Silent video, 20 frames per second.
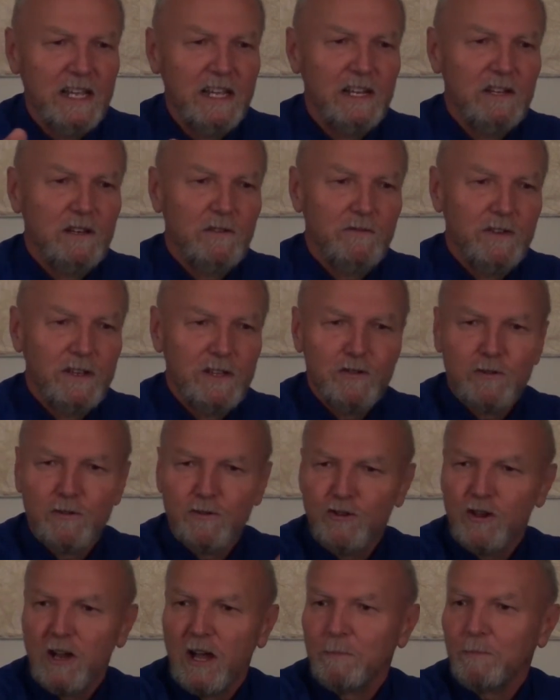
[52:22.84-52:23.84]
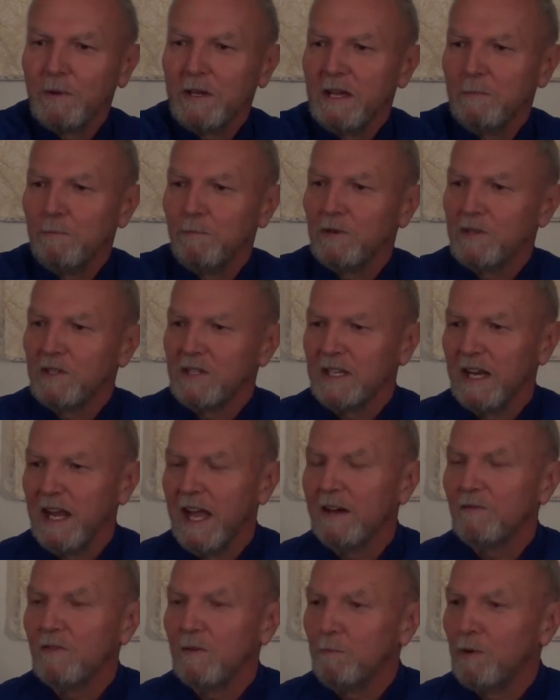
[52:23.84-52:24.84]
individual shopkeepers and
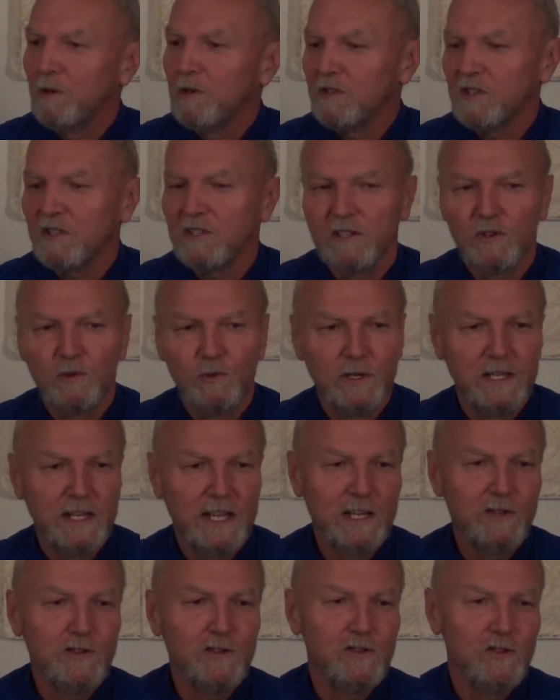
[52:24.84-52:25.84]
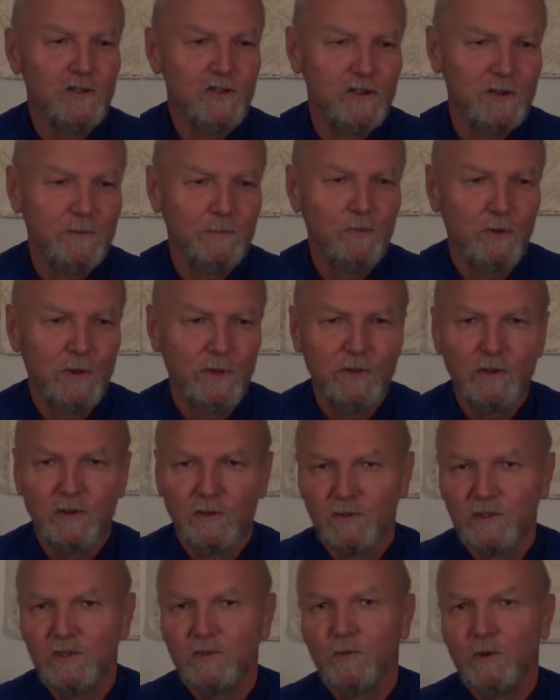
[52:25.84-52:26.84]
have a personal relationship with
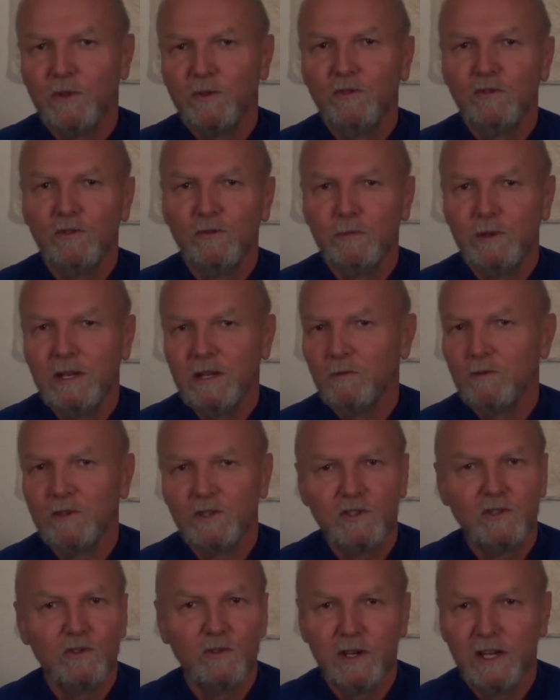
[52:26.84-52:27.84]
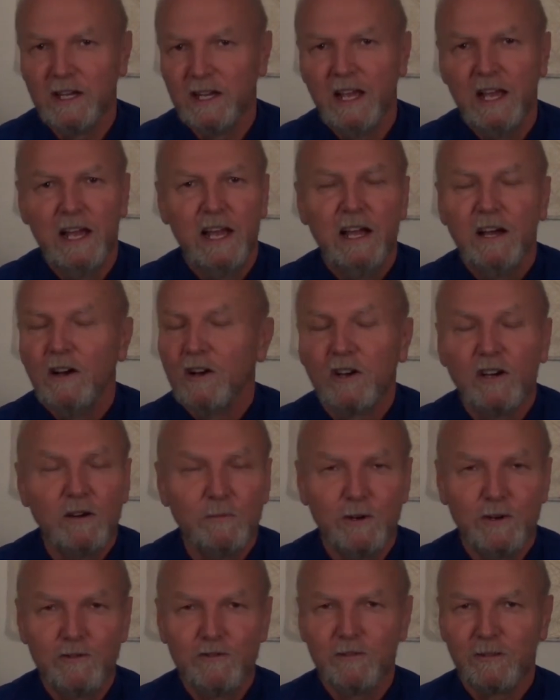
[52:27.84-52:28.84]
those with whom he was doing a
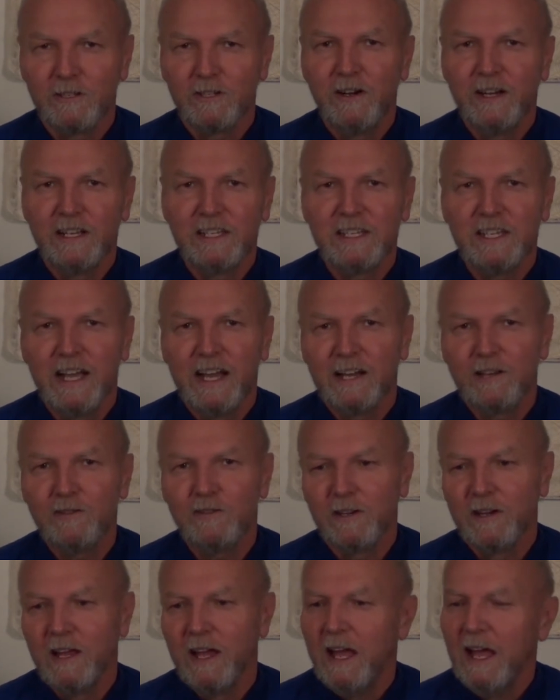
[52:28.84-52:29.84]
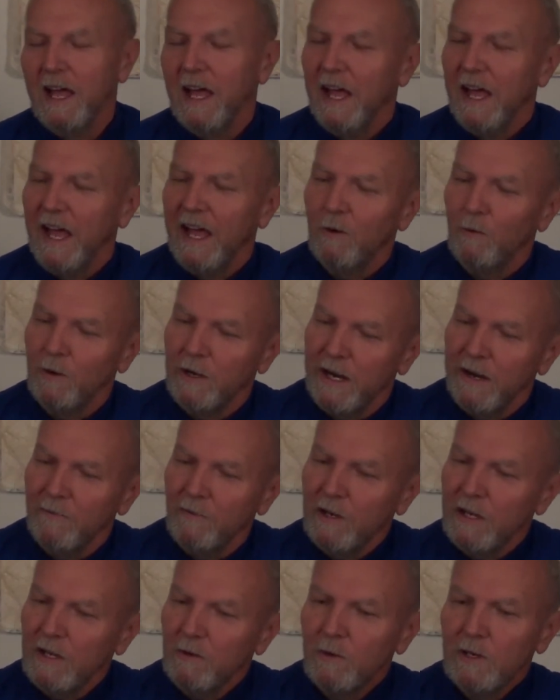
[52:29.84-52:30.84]
commercial transaction. And
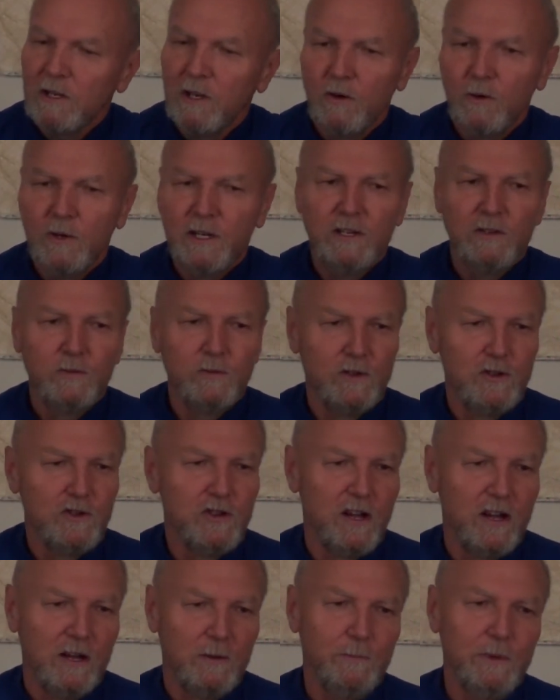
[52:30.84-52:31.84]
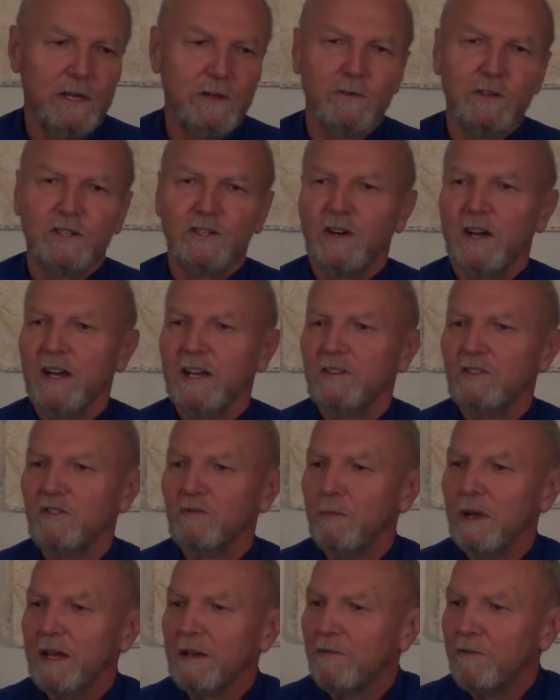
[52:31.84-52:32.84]
whenever he would go into a shop, he would try to
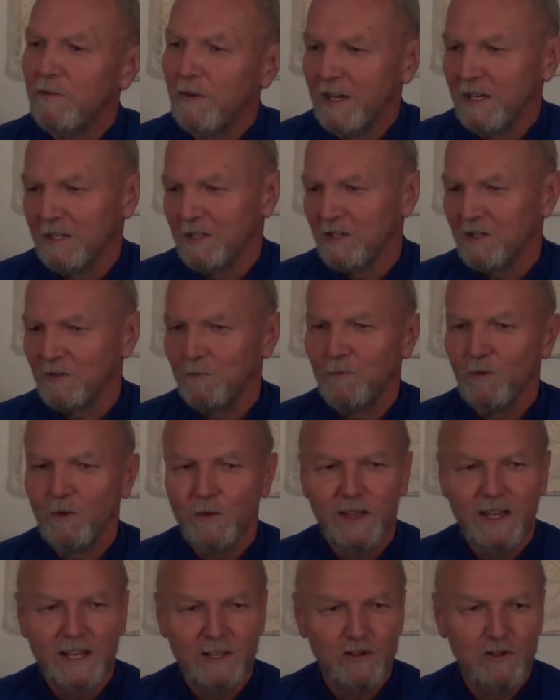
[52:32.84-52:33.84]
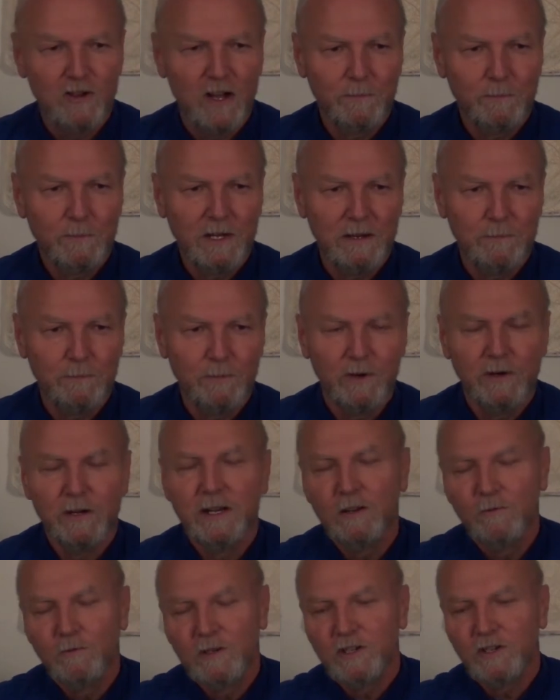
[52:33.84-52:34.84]
make friends with that shopkeeper, and
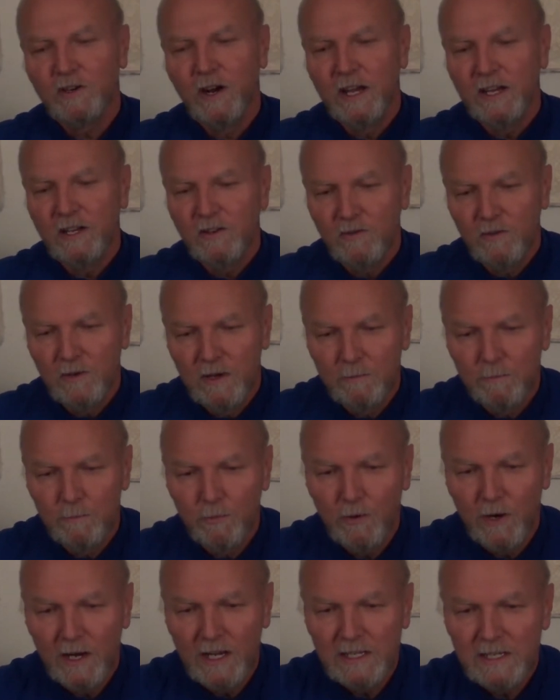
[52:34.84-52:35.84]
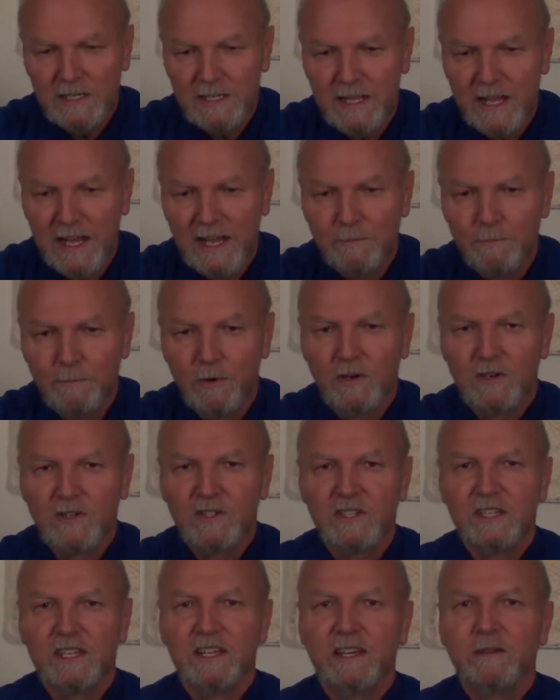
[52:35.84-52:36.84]
he would try to embrace that
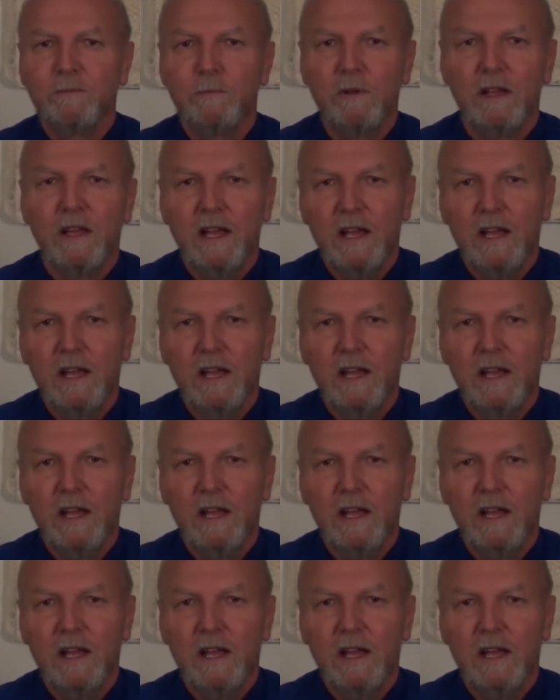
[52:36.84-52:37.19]
person